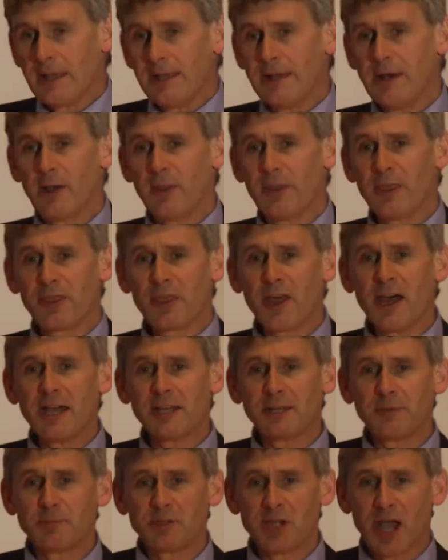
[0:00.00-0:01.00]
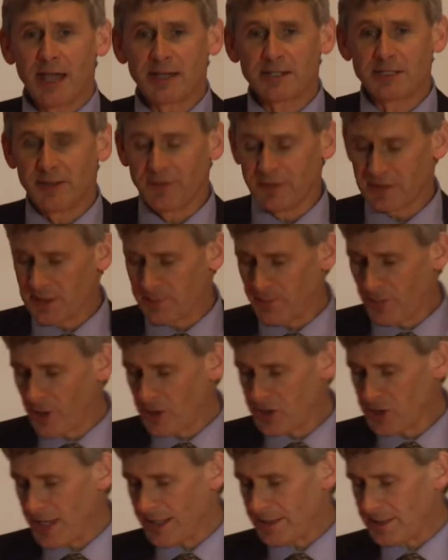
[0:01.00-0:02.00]
Now, the third objective of the
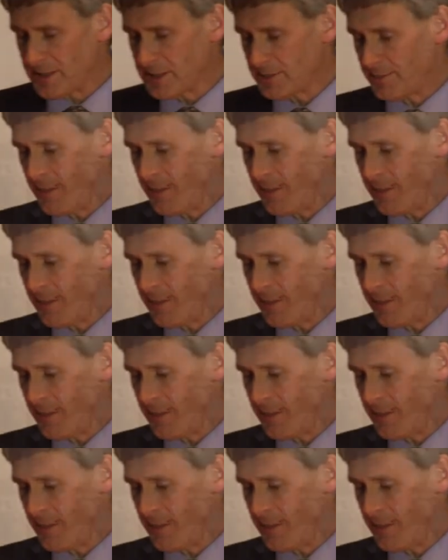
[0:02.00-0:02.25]
project has